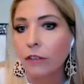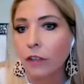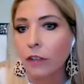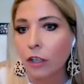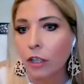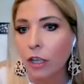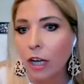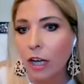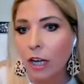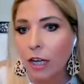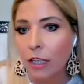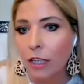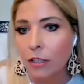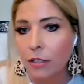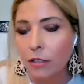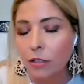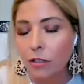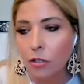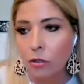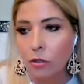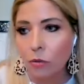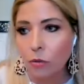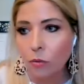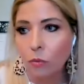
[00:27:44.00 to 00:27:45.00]
for God
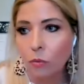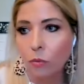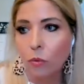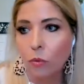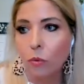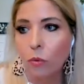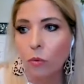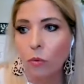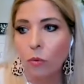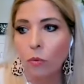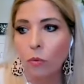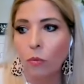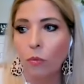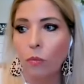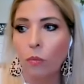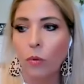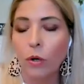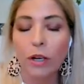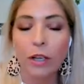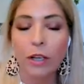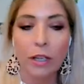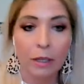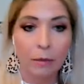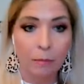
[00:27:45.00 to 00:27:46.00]
to
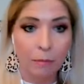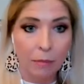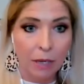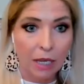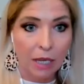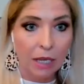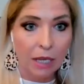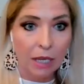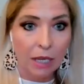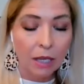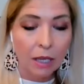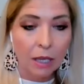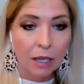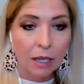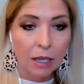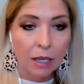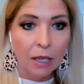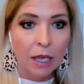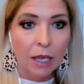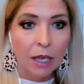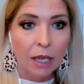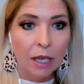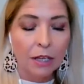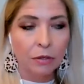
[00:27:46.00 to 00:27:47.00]
work in me
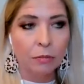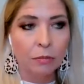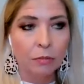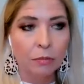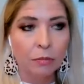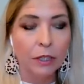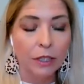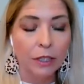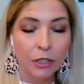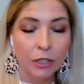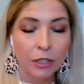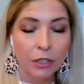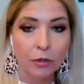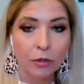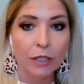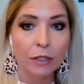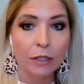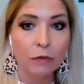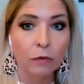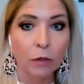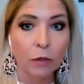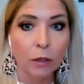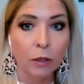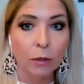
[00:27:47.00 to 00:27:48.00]
and to really
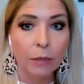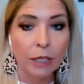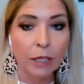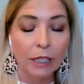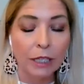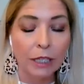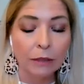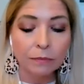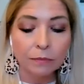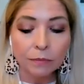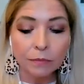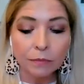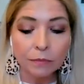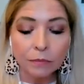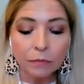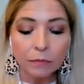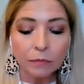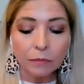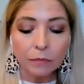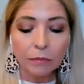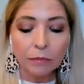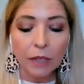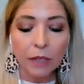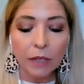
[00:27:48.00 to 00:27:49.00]
transform me.
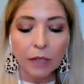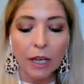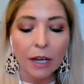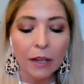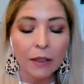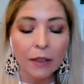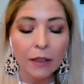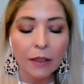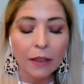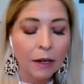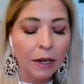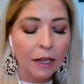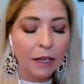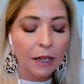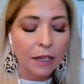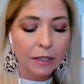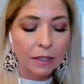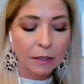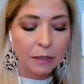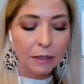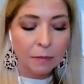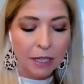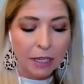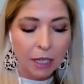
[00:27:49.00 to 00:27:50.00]
And then
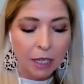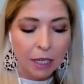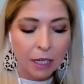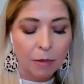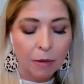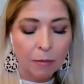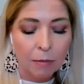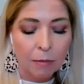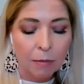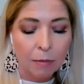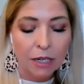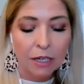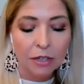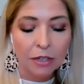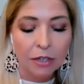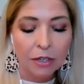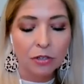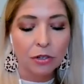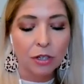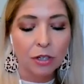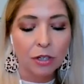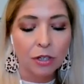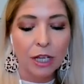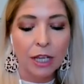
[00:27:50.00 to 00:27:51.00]
as this became a
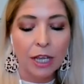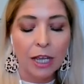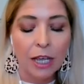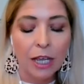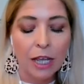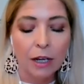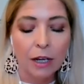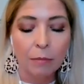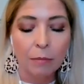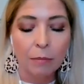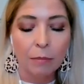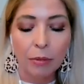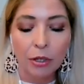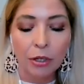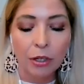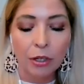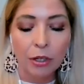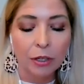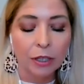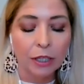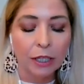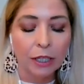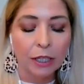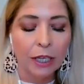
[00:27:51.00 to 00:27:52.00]
ministry and a
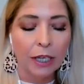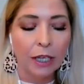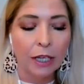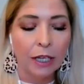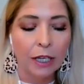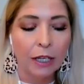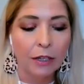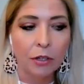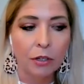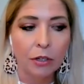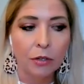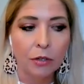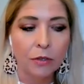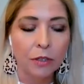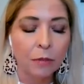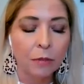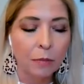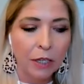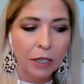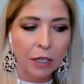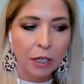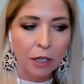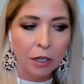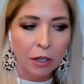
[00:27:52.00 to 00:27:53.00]
book and, you know,
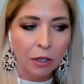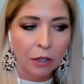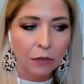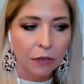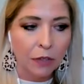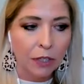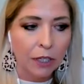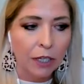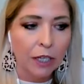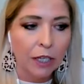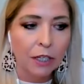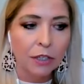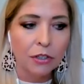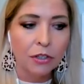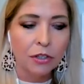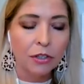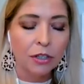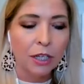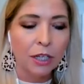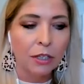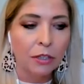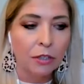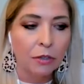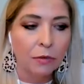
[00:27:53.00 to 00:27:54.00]
speaking all over the
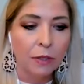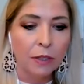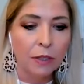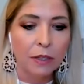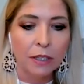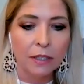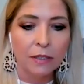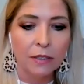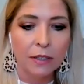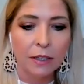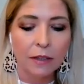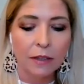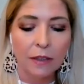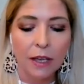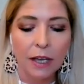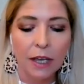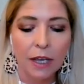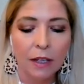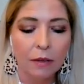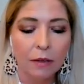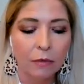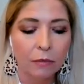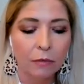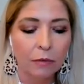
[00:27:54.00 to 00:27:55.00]
country and doing things like
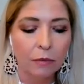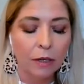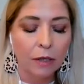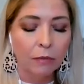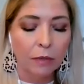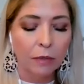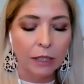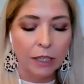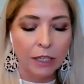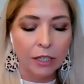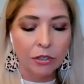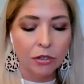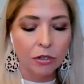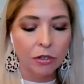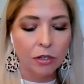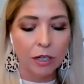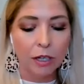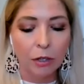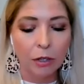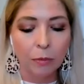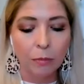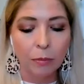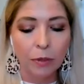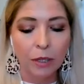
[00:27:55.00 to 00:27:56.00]
that in, in relation to
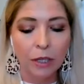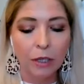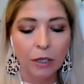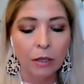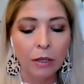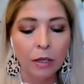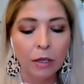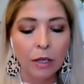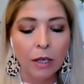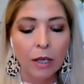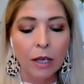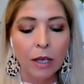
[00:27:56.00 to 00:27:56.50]
helping